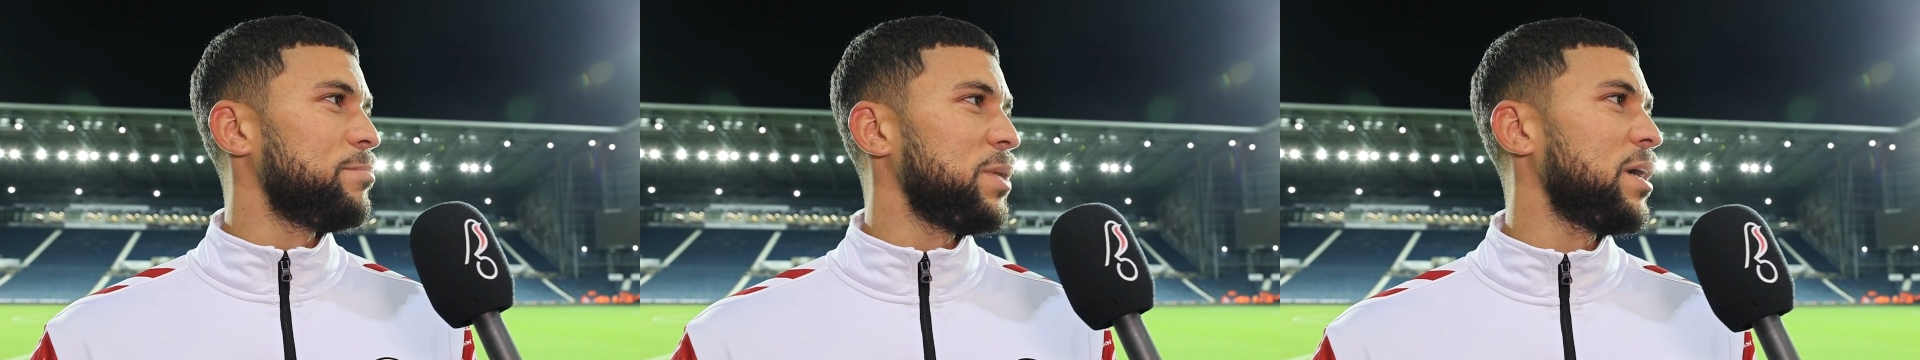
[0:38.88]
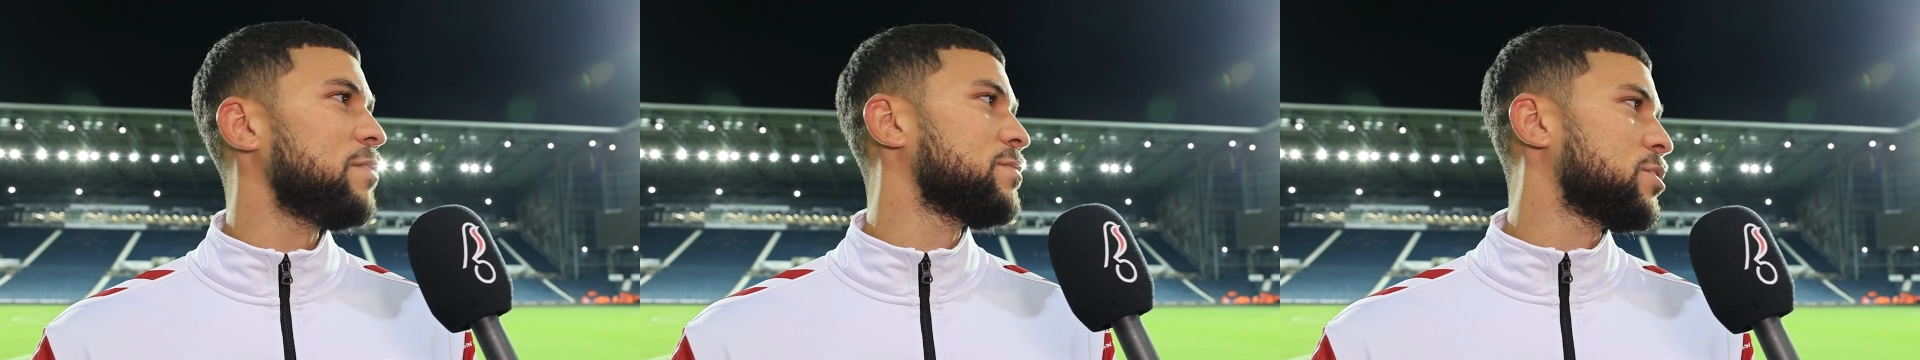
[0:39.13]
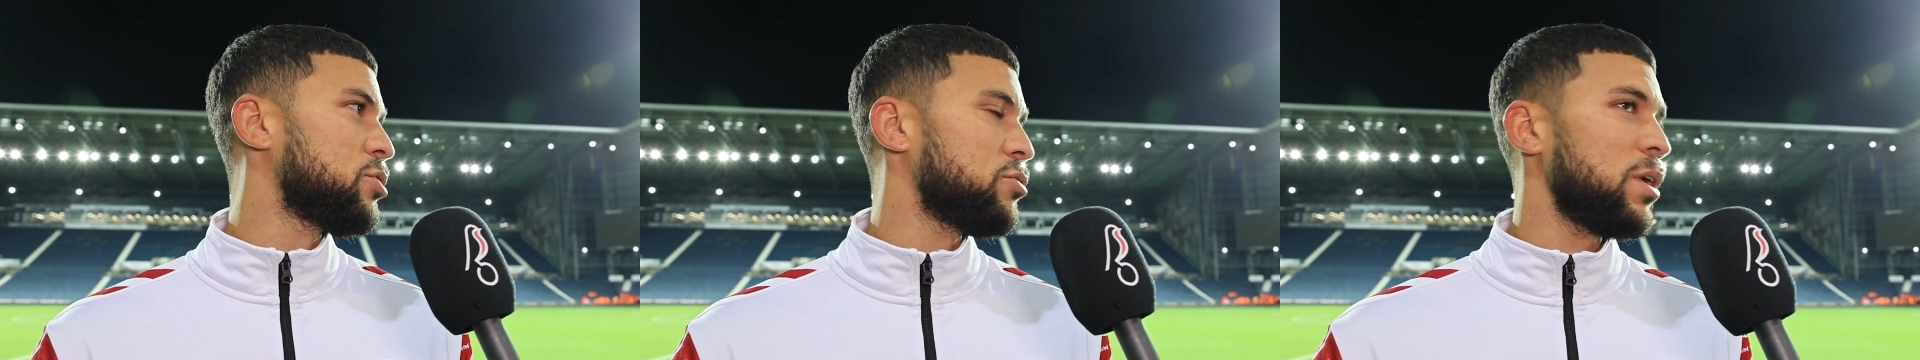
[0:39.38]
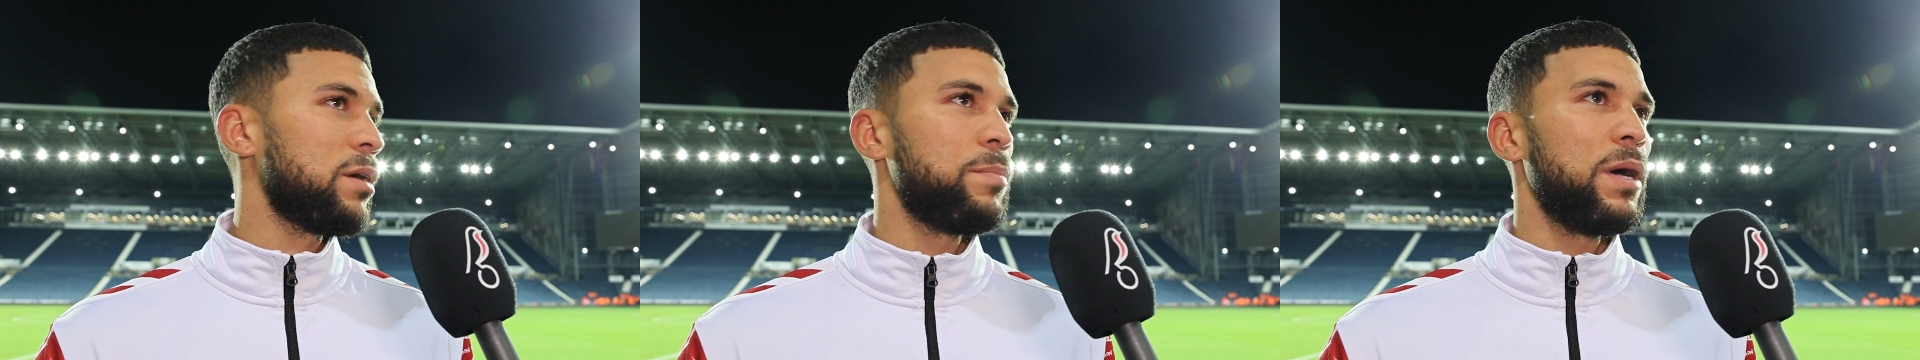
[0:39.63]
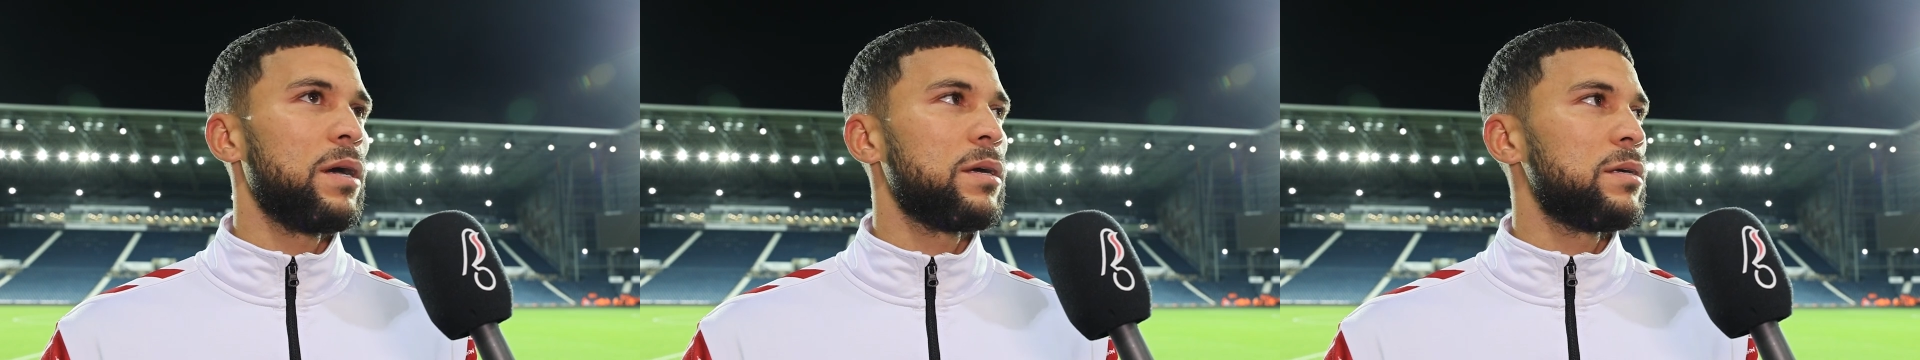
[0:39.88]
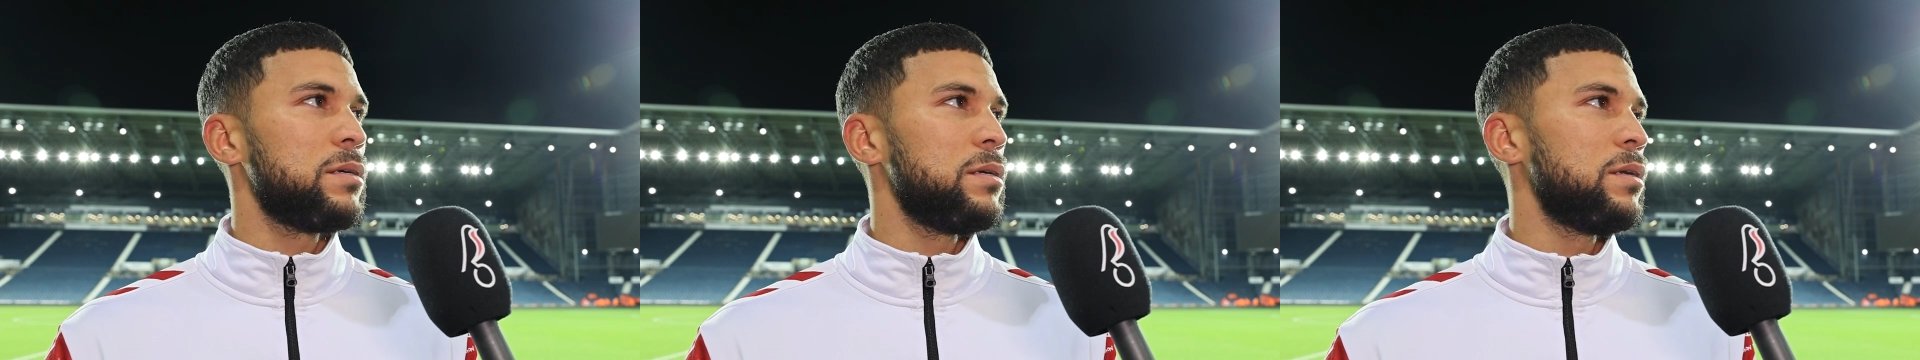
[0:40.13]
me having to track
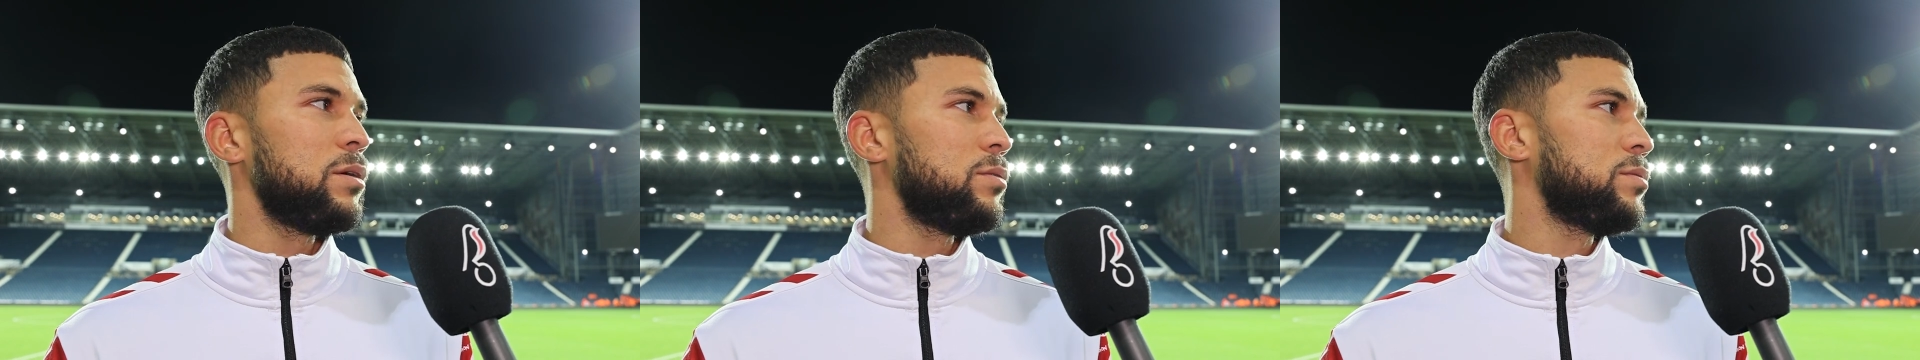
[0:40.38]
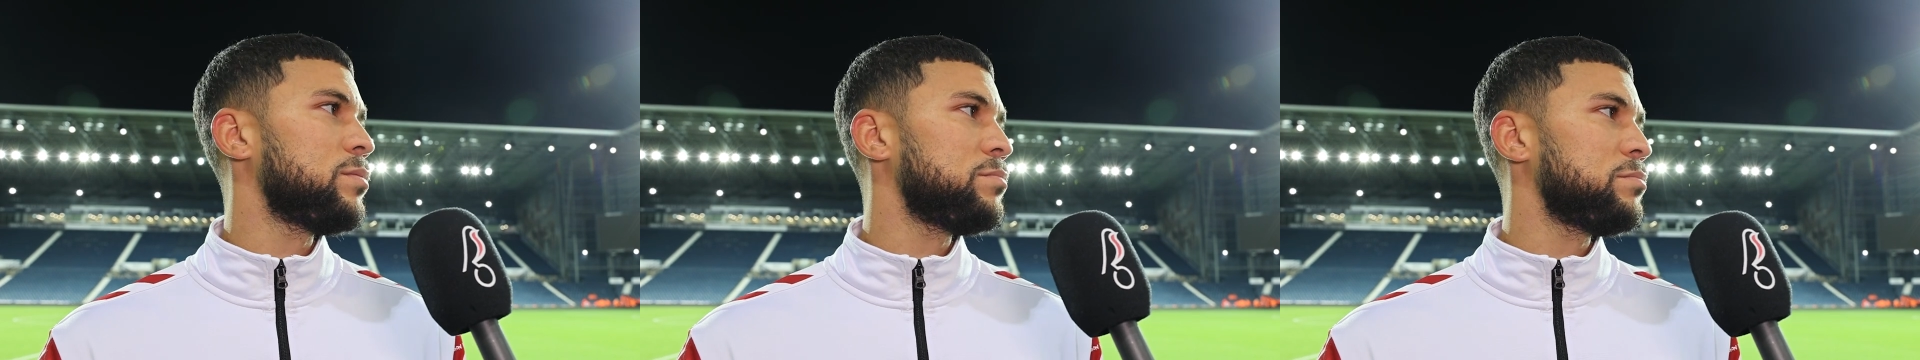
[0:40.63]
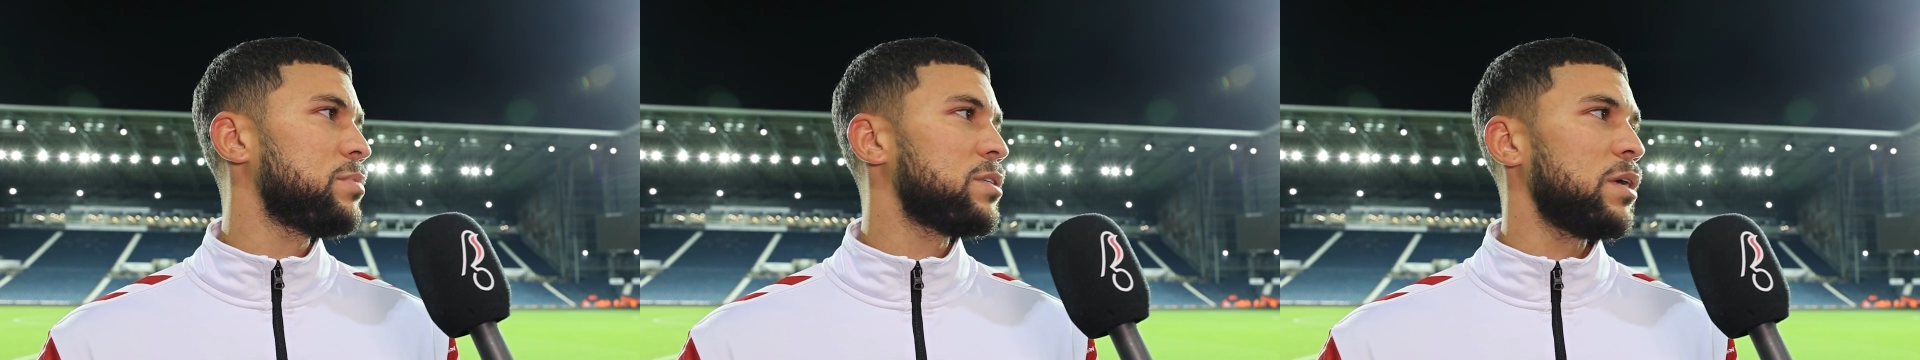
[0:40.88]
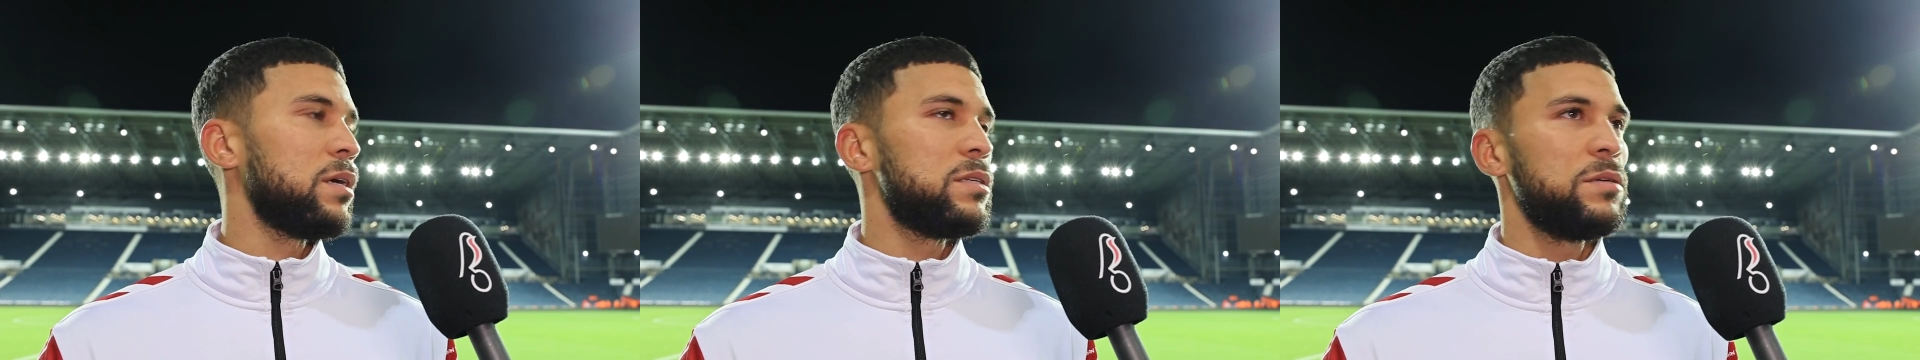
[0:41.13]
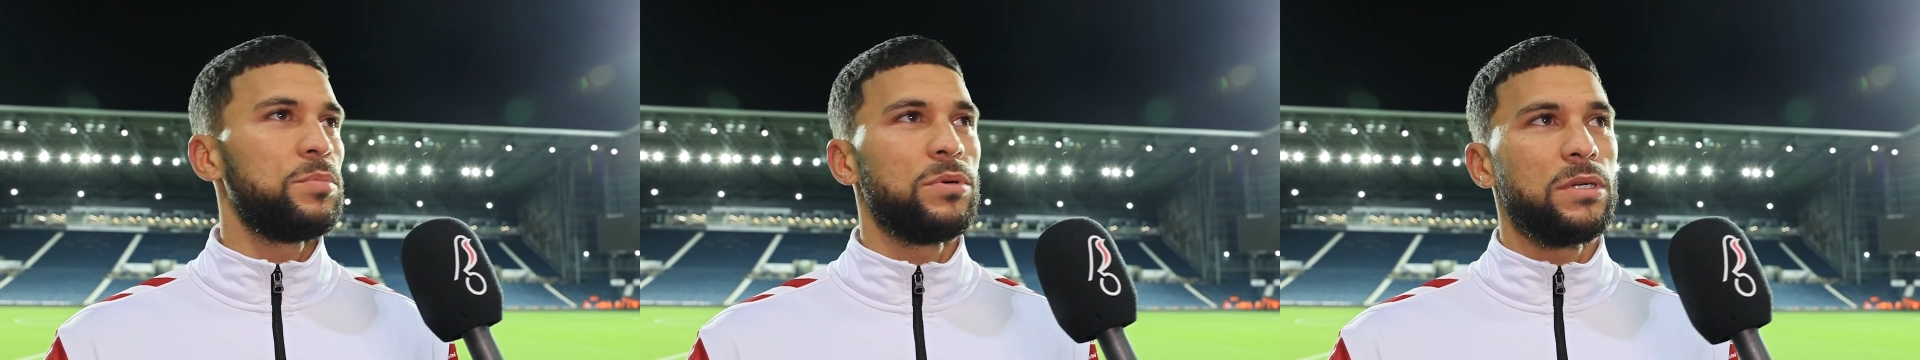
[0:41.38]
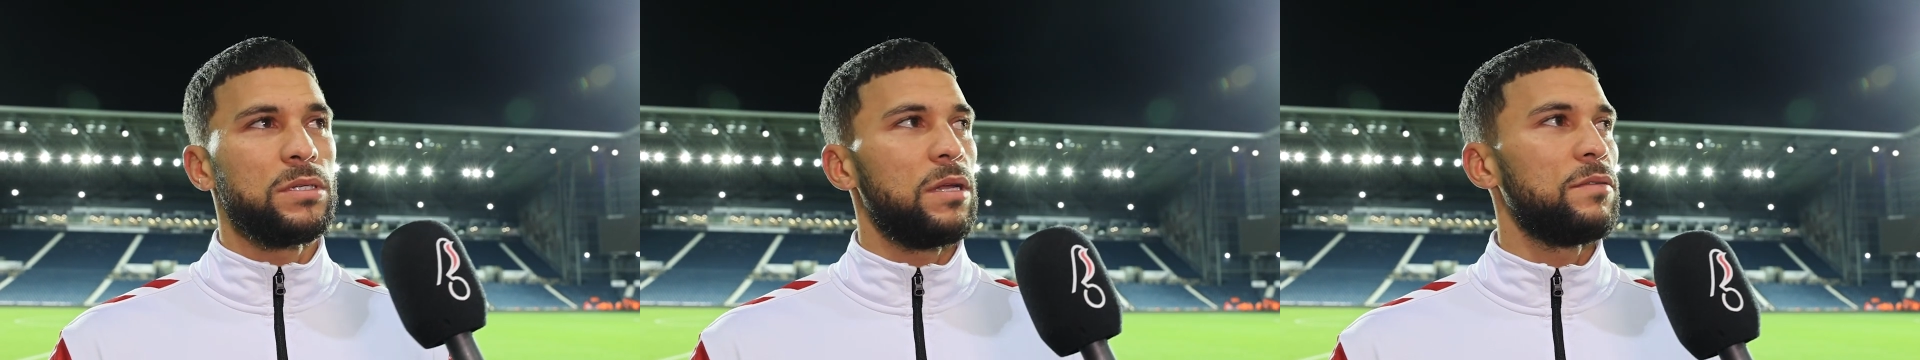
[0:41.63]
back, Sykes, he
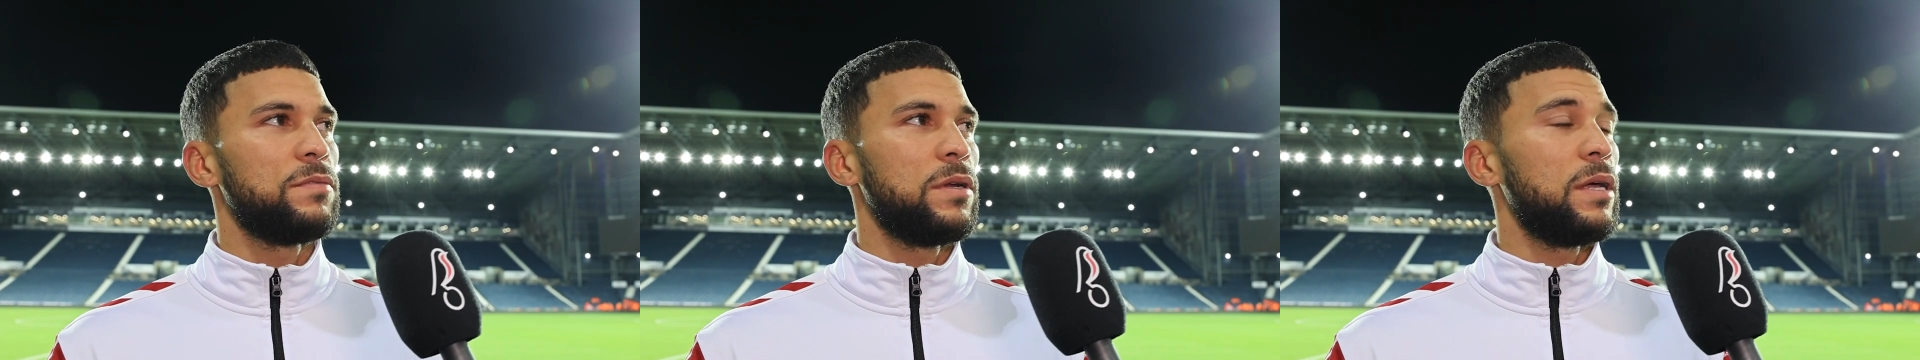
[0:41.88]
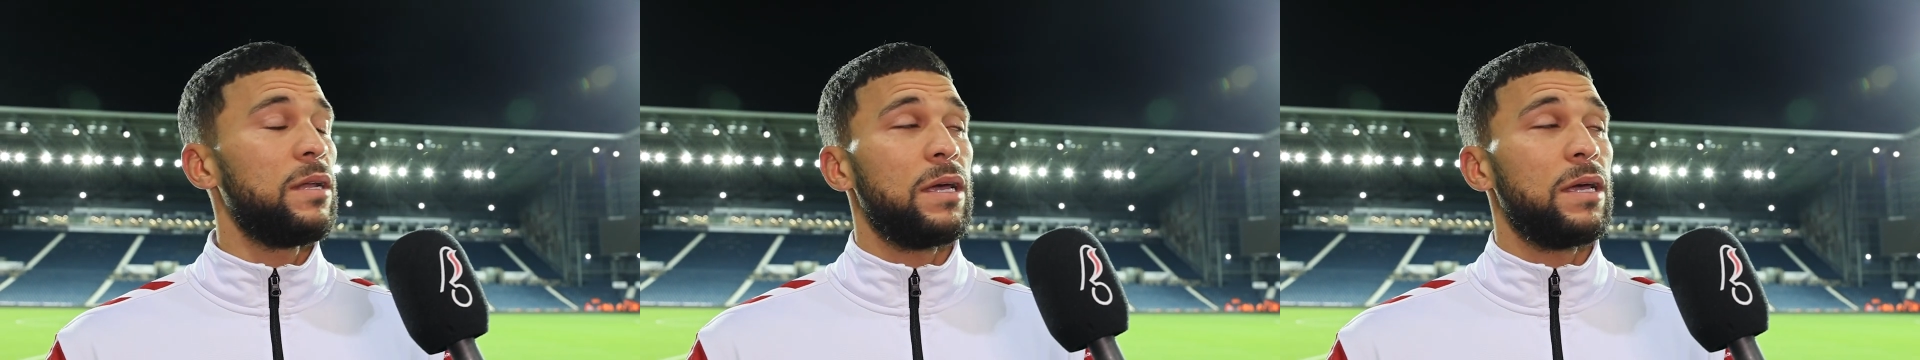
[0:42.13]
putting his life on it.